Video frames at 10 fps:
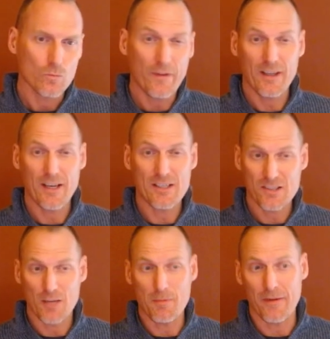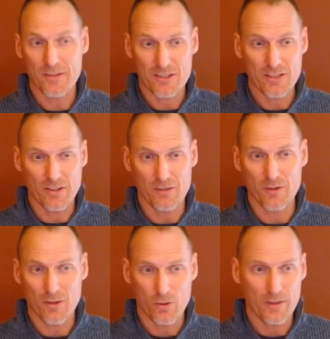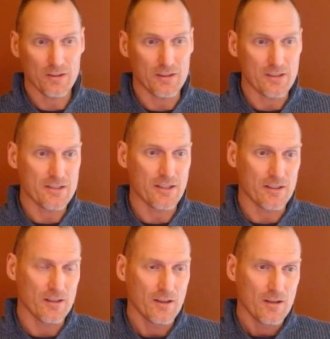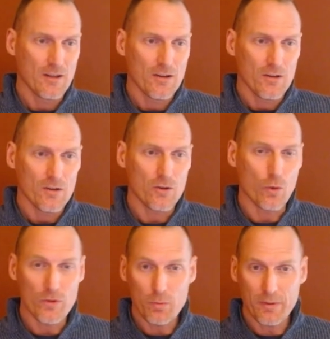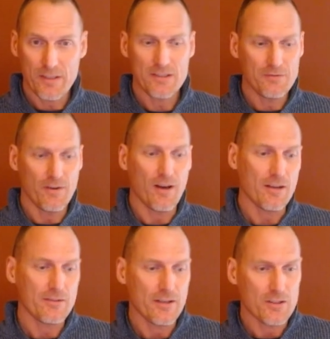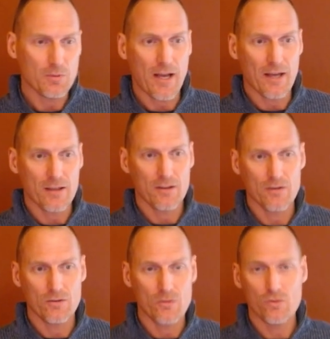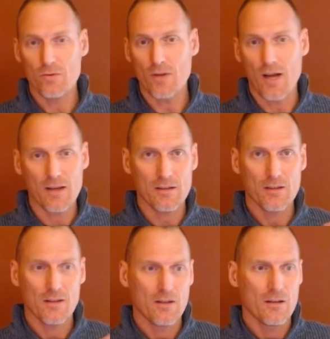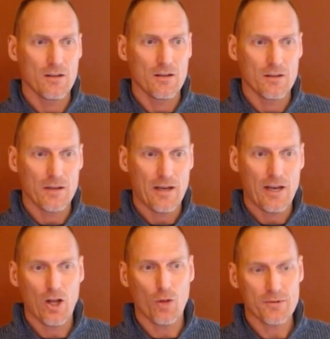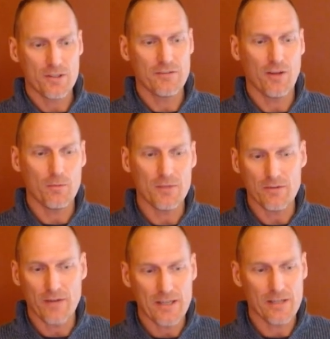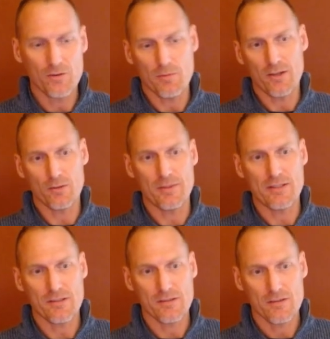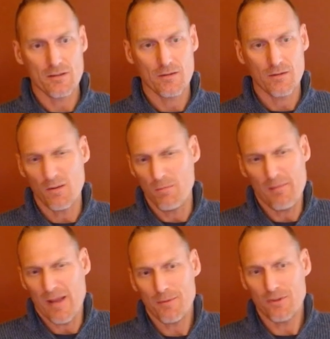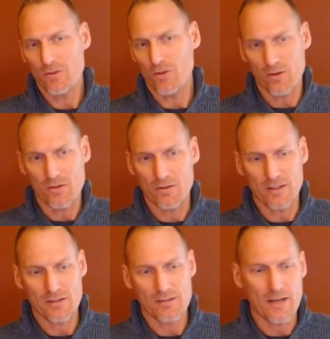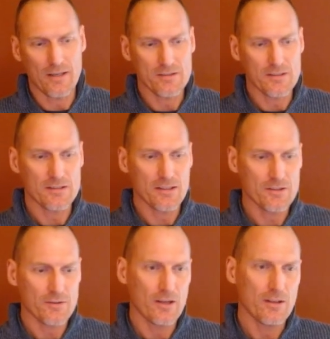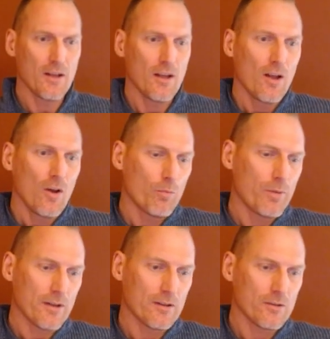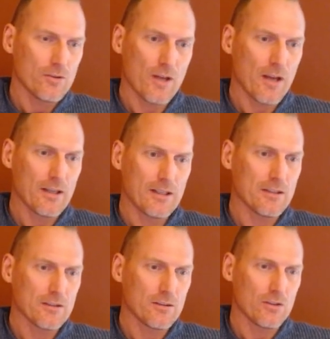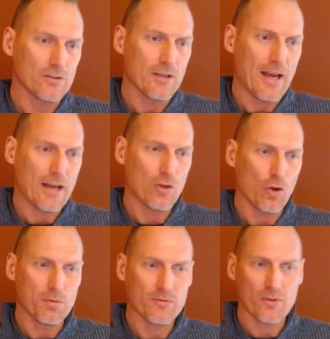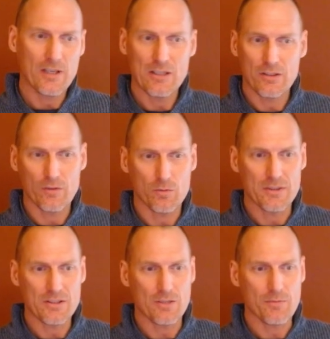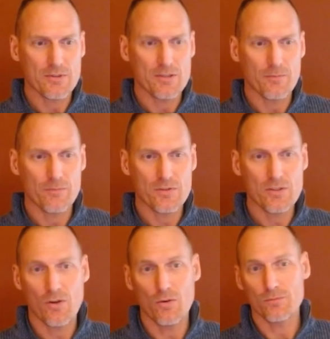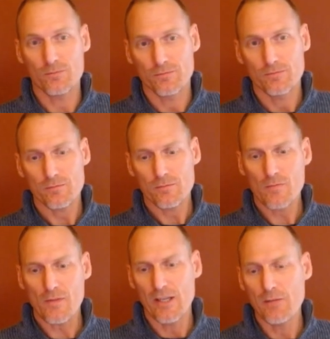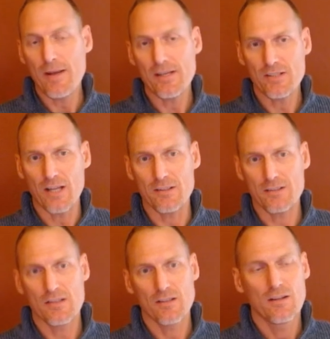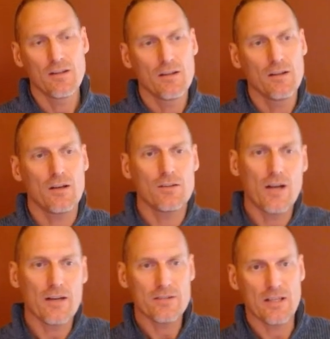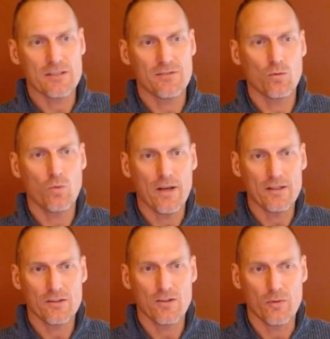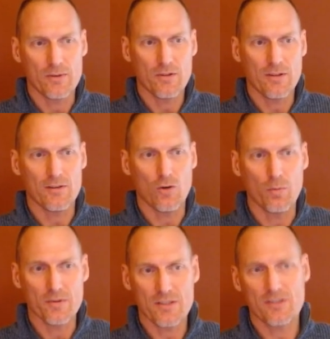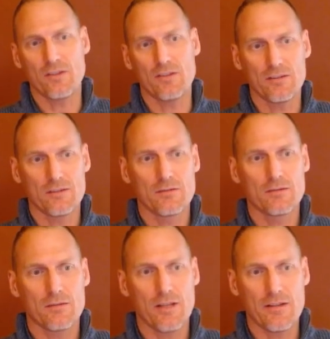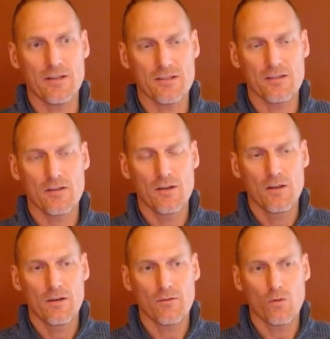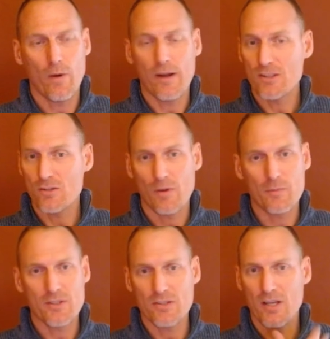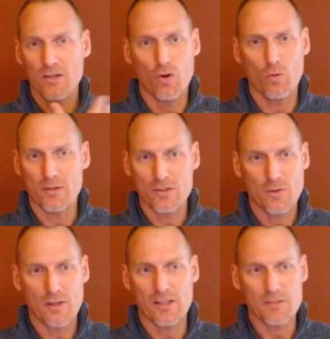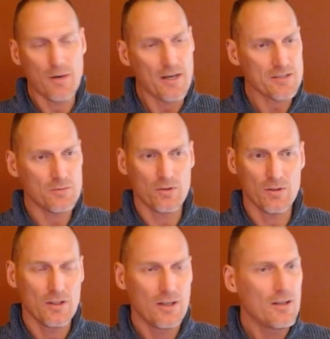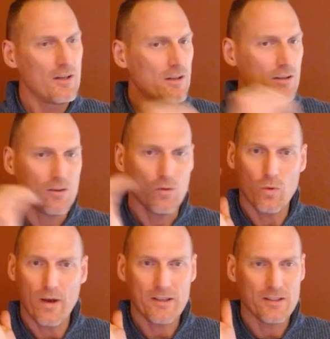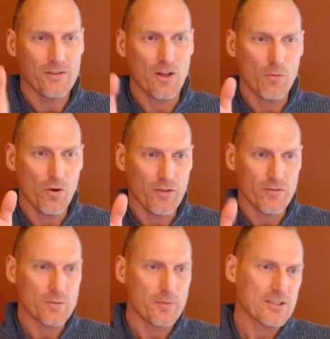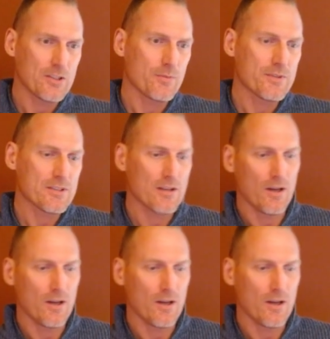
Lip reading: thing I just say about the Sicilian very quickly is that when you play c5 as black, you do not help the development of any of your minor pieces. Maybe you'd argue like the knight on c6, right? But you're not getting diagonal open for either of your bishops. So it makes sense, a lot of sense, for white to go into the open Sicilian like this, where white just rips the center open as quickly as possible. White can develop both of his bishops,